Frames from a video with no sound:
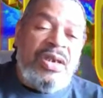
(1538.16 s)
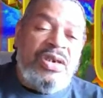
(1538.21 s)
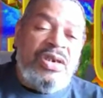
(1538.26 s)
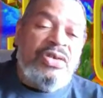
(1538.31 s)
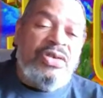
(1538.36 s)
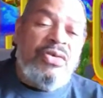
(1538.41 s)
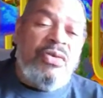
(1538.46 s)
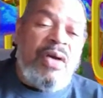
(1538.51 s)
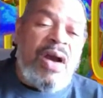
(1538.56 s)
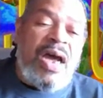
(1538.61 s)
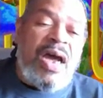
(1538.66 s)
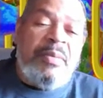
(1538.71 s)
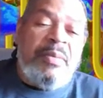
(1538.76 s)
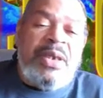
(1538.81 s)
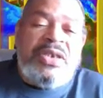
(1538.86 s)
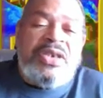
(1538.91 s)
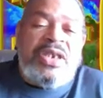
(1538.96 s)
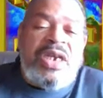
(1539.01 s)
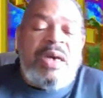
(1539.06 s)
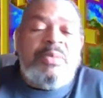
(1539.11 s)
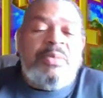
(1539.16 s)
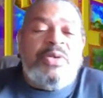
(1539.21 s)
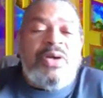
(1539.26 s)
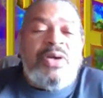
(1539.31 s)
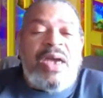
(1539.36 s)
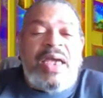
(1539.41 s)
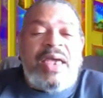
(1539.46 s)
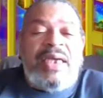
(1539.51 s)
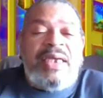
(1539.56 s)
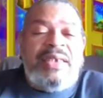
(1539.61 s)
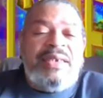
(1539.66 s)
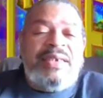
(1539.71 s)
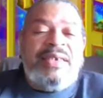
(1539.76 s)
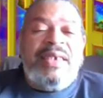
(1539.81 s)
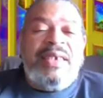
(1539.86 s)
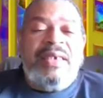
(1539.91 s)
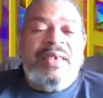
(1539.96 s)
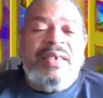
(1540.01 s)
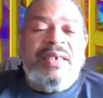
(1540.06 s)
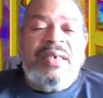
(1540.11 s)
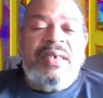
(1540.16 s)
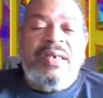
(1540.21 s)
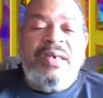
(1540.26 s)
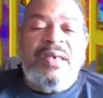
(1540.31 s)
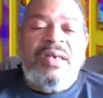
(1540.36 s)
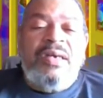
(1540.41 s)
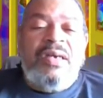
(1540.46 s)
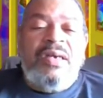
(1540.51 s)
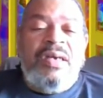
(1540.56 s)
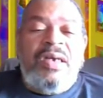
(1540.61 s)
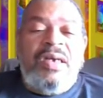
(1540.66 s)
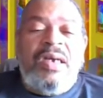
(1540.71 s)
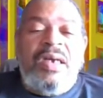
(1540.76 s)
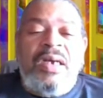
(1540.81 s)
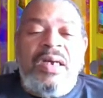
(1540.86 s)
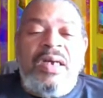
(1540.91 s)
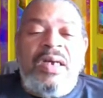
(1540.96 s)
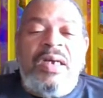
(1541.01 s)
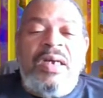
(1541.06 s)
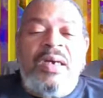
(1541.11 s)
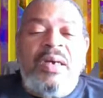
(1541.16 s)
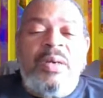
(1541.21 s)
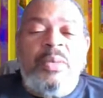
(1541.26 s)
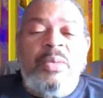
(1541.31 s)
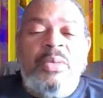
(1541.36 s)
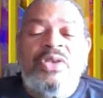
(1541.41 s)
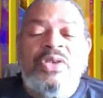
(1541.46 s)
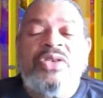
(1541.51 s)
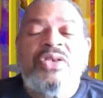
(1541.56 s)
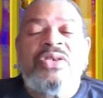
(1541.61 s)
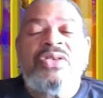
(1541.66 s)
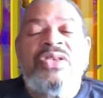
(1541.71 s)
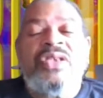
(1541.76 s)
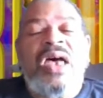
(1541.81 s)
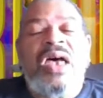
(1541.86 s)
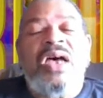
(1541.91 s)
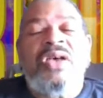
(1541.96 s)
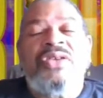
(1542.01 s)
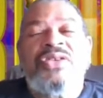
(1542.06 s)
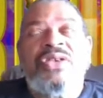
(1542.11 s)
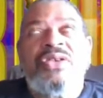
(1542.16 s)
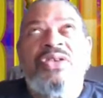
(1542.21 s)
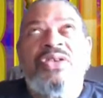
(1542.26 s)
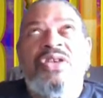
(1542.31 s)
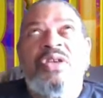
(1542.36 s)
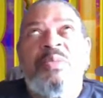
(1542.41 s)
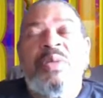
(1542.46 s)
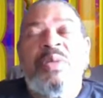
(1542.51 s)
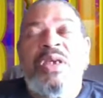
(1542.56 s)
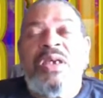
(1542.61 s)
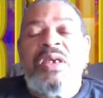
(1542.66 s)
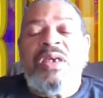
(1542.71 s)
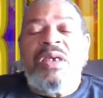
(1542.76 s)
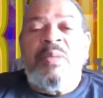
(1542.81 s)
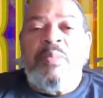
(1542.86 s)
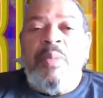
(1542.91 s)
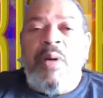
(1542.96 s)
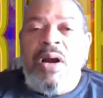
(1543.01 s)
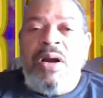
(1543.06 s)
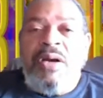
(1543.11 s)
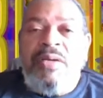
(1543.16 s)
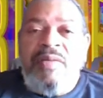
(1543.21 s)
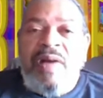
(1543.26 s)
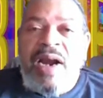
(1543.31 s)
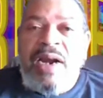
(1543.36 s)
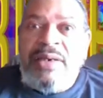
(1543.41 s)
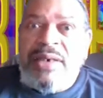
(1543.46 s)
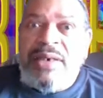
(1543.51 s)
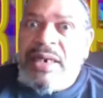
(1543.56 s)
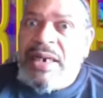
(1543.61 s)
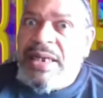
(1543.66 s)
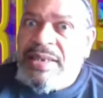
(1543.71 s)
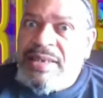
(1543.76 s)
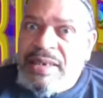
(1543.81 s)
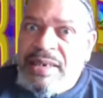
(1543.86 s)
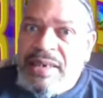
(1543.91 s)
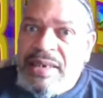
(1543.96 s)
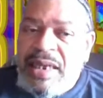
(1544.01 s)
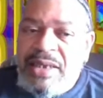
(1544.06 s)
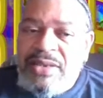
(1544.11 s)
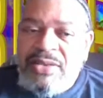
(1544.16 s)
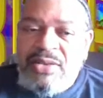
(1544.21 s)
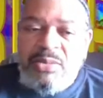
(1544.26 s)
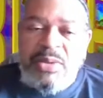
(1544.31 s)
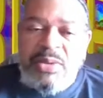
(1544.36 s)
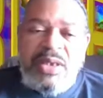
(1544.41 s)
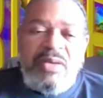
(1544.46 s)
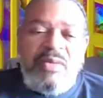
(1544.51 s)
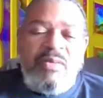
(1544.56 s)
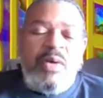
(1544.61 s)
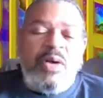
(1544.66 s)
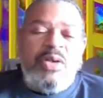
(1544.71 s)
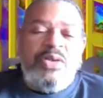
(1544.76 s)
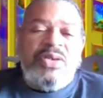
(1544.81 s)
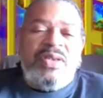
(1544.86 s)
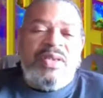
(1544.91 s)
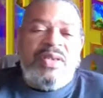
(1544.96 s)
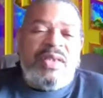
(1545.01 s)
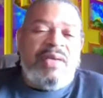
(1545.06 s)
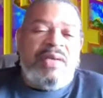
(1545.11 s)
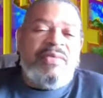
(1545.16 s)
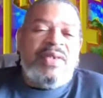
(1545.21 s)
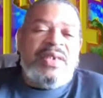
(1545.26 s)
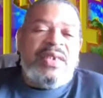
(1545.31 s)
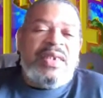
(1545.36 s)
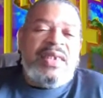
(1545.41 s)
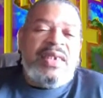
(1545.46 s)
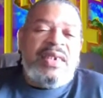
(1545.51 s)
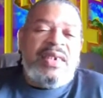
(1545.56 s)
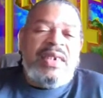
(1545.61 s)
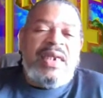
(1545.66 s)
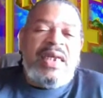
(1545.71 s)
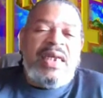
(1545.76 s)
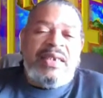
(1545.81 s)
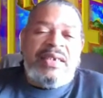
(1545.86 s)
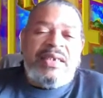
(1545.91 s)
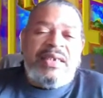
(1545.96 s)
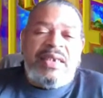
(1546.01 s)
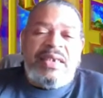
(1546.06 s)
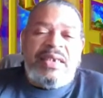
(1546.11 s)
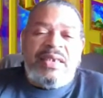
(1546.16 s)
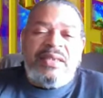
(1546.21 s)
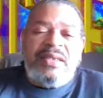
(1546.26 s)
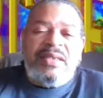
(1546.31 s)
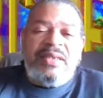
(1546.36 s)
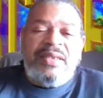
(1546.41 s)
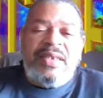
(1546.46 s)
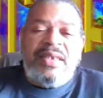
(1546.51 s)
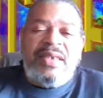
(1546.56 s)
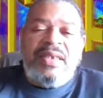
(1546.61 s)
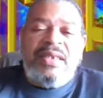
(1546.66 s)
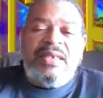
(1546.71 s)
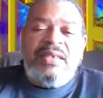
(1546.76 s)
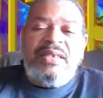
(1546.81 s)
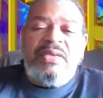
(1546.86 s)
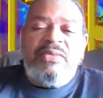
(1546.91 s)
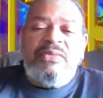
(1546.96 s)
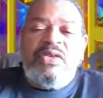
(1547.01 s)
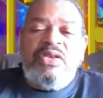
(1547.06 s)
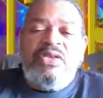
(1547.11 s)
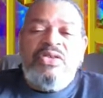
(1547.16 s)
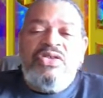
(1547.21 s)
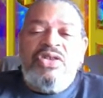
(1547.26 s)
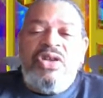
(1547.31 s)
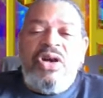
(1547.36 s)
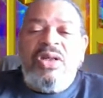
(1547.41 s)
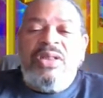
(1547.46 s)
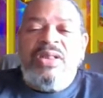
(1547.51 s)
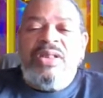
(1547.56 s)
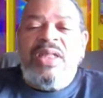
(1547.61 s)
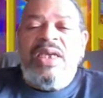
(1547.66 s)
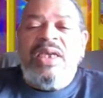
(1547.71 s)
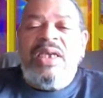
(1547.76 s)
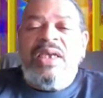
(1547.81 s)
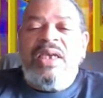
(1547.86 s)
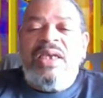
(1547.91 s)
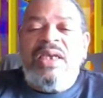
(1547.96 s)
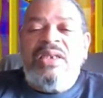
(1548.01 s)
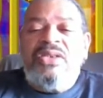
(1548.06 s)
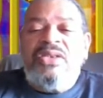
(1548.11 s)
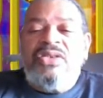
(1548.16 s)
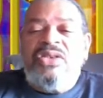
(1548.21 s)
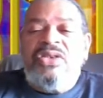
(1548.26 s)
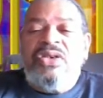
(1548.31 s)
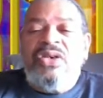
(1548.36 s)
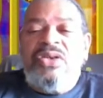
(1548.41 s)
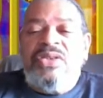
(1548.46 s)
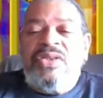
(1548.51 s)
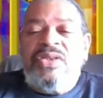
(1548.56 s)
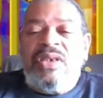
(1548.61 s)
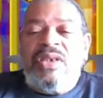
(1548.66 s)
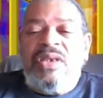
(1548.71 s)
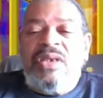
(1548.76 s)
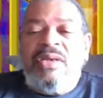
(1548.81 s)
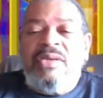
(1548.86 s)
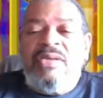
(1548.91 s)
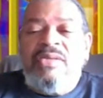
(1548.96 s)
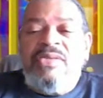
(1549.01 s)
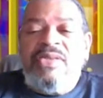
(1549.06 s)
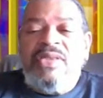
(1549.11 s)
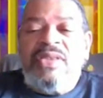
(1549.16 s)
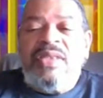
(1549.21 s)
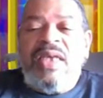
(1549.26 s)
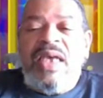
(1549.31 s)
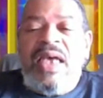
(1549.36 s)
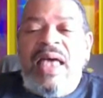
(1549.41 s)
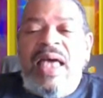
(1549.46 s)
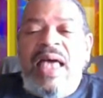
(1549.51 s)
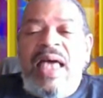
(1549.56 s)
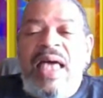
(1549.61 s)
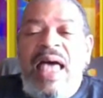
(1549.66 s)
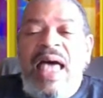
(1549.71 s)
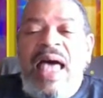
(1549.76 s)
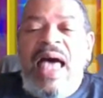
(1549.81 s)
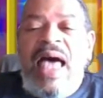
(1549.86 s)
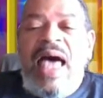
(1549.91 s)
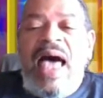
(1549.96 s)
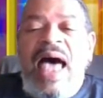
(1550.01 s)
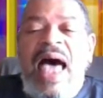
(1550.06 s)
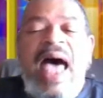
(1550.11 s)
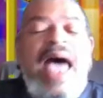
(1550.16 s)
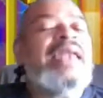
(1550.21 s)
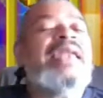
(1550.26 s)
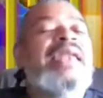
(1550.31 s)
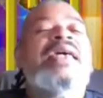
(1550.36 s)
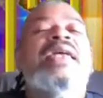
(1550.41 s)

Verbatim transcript: Deuteronomy chapter 8, uh, which is also going to be part of our lesson next week, verses 17 and 18, says, If you start thinking to yourselves, I